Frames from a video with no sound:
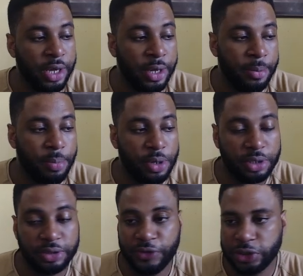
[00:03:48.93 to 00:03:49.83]

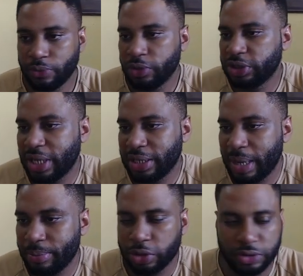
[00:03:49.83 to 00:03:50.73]
But for some reason,
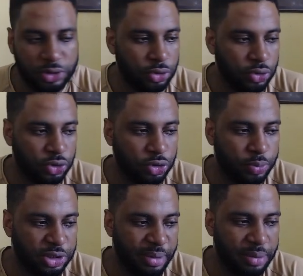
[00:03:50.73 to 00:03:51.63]
I'm not used to
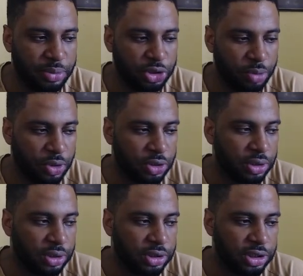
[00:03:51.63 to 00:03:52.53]
putting my bishop
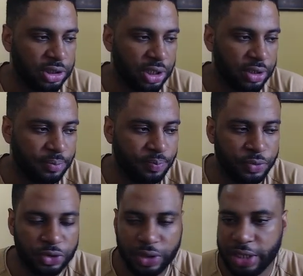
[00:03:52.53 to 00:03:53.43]
on d3,
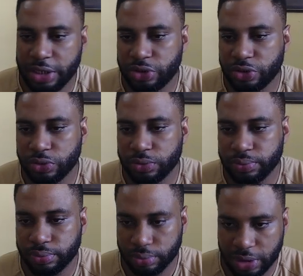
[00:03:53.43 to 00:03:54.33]
so I need to.
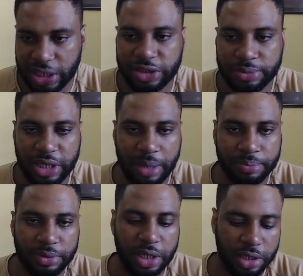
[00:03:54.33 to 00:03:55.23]
That's something I'm
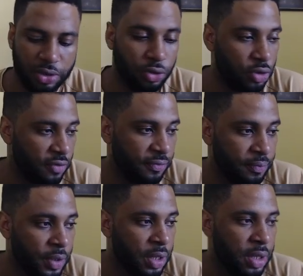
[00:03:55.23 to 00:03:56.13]
taking note of.
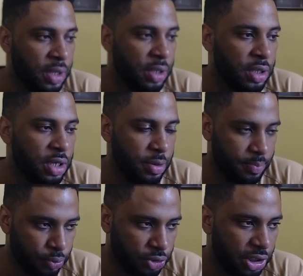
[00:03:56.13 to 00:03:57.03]
He
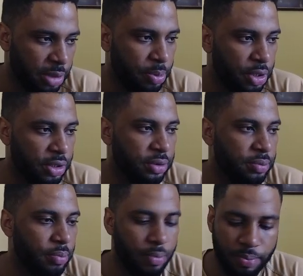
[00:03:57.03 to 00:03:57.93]
pushed the pawn.
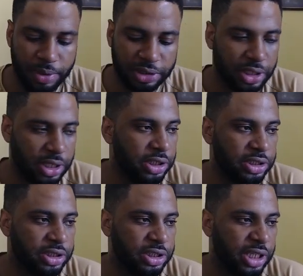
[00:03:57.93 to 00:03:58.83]
Basically,
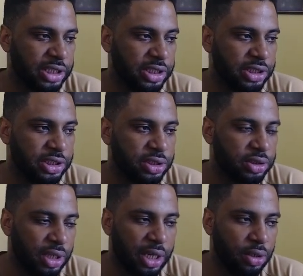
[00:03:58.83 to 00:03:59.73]
this I think this is,
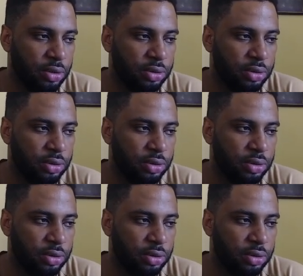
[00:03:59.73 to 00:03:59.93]
I don't know,